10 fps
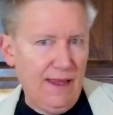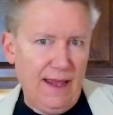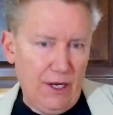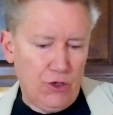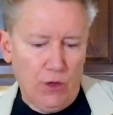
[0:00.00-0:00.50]

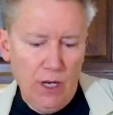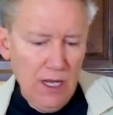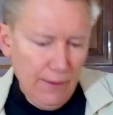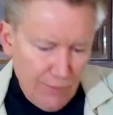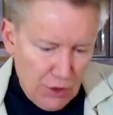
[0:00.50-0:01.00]
extra.
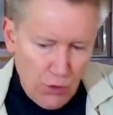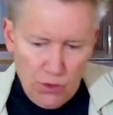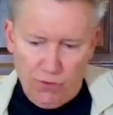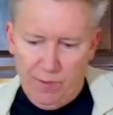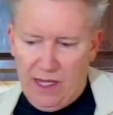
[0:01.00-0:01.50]
Juice
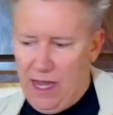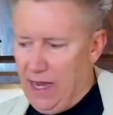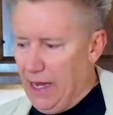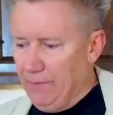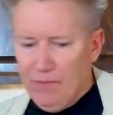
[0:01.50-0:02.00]
from the
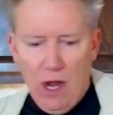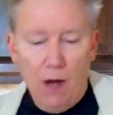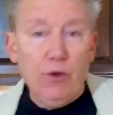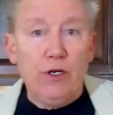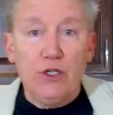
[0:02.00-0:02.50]
can. I'll
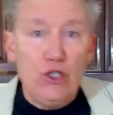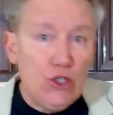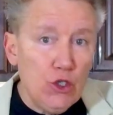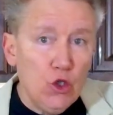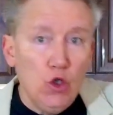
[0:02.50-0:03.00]
put it in a
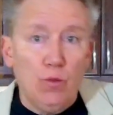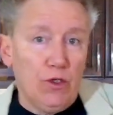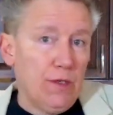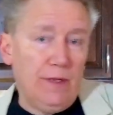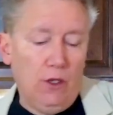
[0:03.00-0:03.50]
soup or
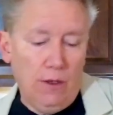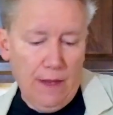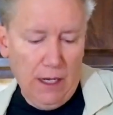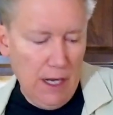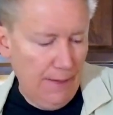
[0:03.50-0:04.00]
something along that
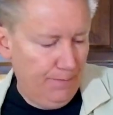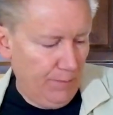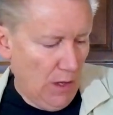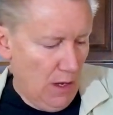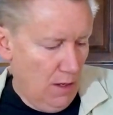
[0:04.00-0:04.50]
line.
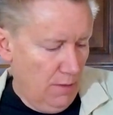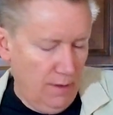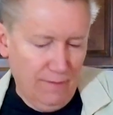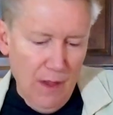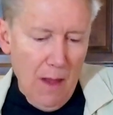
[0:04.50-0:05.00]

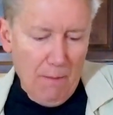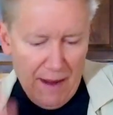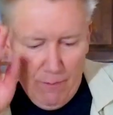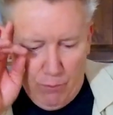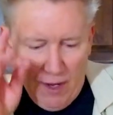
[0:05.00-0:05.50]
My
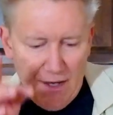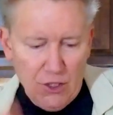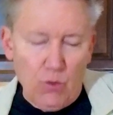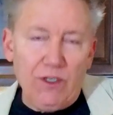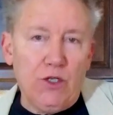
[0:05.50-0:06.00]
brain
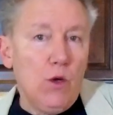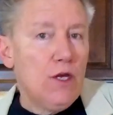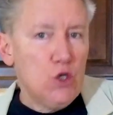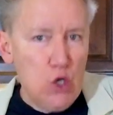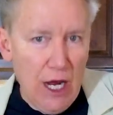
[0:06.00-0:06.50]
just went to
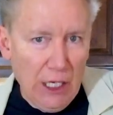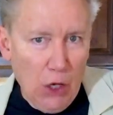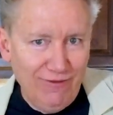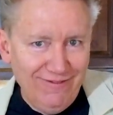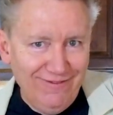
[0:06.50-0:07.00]

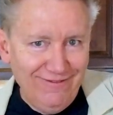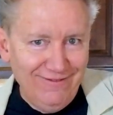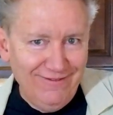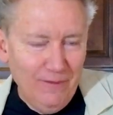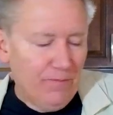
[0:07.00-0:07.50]
Jello,
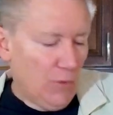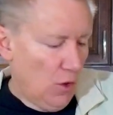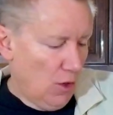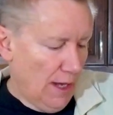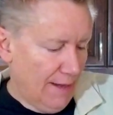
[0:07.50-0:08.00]

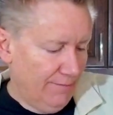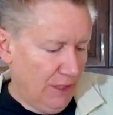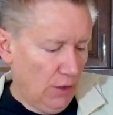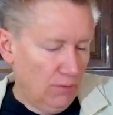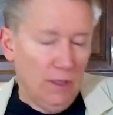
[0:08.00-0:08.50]
or
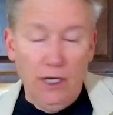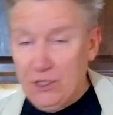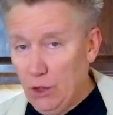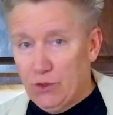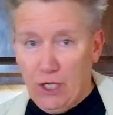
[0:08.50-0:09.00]

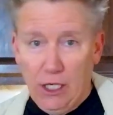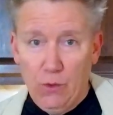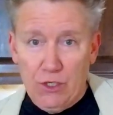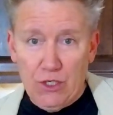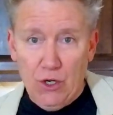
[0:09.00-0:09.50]
adult Jello,
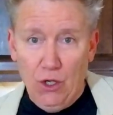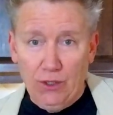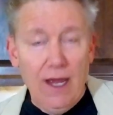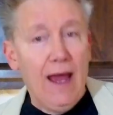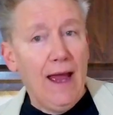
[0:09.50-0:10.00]
which is called
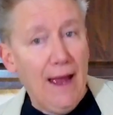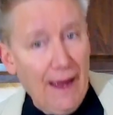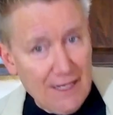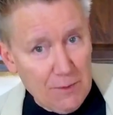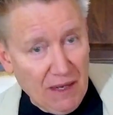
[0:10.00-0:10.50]

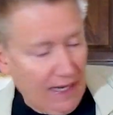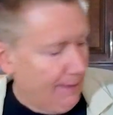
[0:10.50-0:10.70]
aspic.